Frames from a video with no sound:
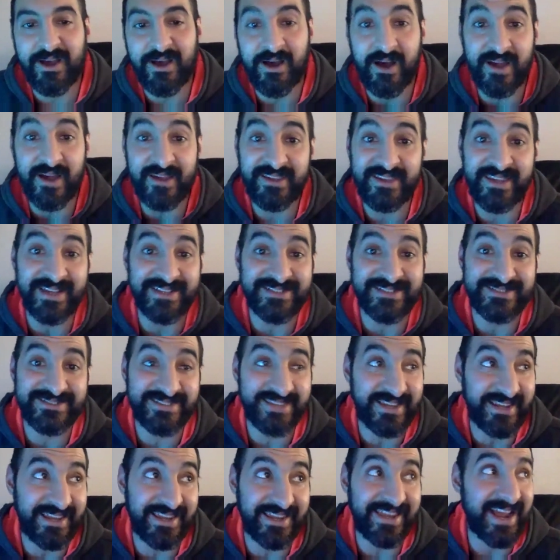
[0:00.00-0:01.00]
I can get
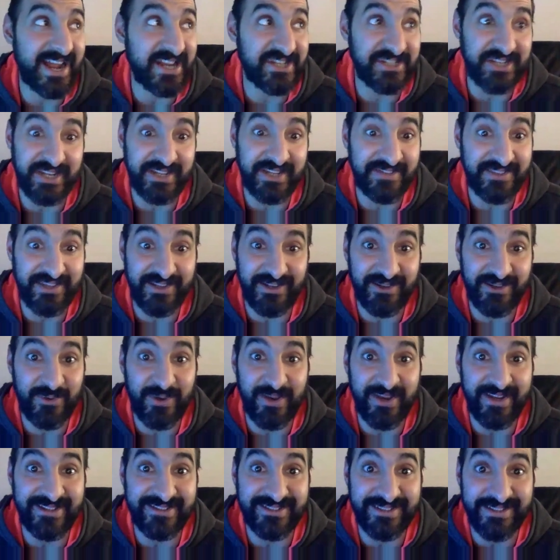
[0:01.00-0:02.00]
sick and catch anything
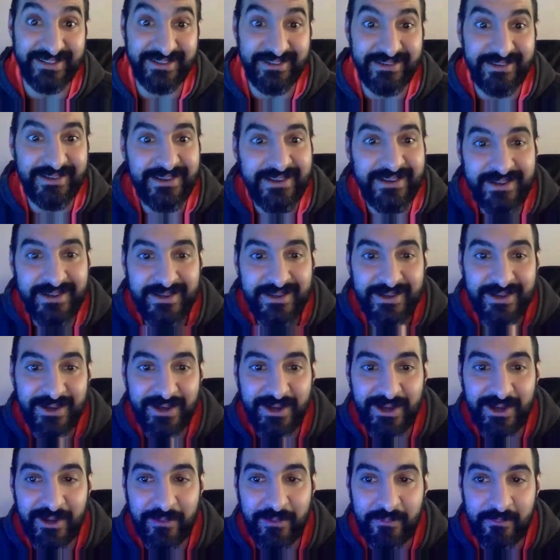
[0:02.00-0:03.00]
quite easily
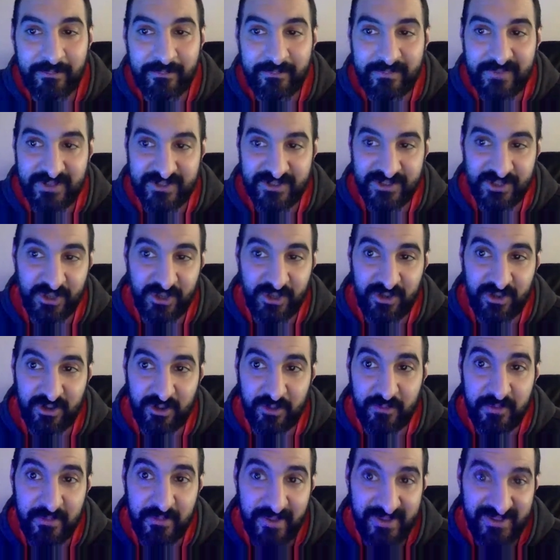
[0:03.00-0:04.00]
because um, it
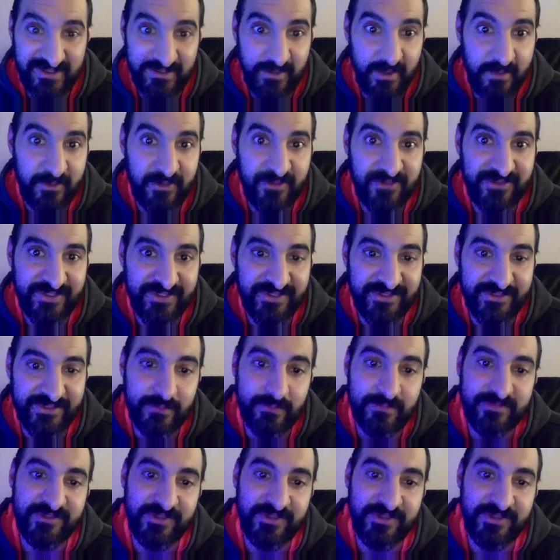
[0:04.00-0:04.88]
compromises my immune system.